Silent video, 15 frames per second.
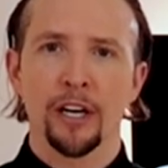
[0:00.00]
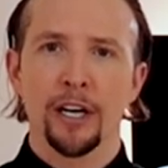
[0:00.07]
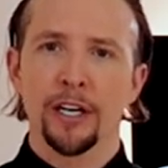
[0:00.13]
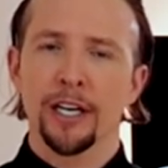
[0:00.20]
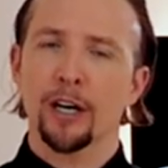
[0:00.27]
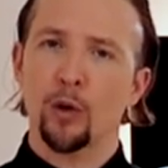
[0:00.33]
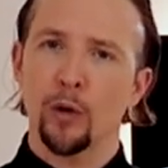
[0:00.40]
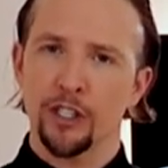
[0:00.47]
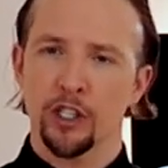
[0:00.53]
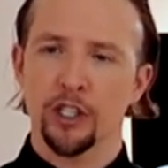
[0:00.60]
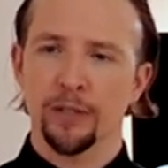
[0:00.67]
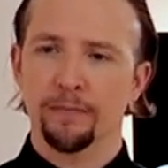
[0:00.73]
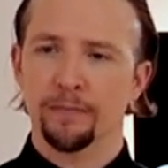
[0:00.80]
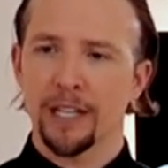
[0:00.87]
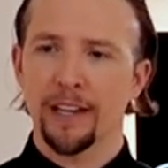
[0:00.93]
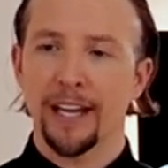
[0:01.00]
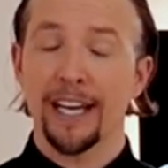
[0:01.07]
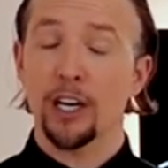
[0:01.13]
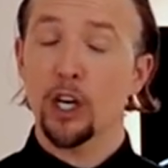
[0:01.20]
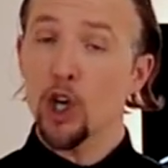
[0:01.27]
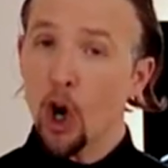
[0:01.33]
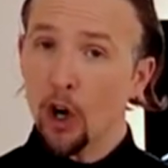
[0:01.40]
Now, question, are they
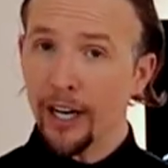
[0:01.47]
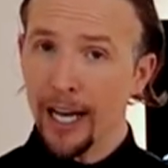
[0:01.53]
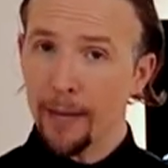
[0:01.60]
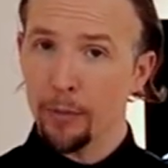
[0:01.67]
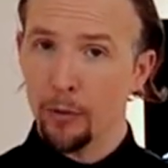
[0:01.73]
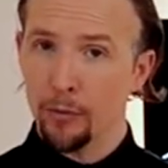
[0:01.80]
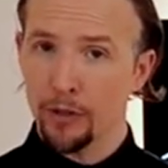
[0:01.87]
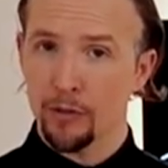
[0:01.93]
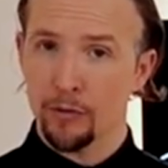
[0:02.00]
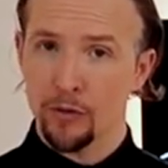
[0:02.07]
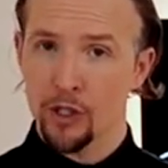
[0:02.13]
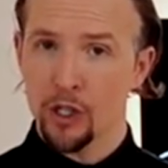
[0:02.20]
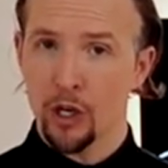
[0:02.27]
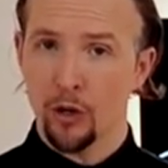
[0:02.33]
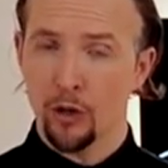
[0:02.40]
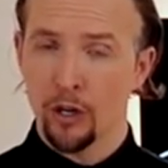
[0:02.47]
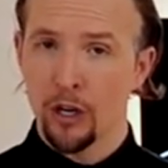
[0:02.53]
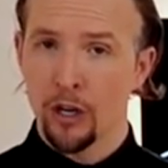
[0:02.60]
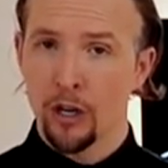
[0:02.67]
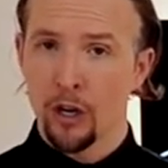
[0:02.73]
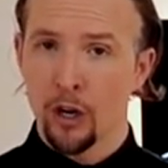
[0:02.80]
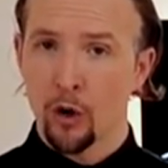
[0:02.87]
not happy with the result,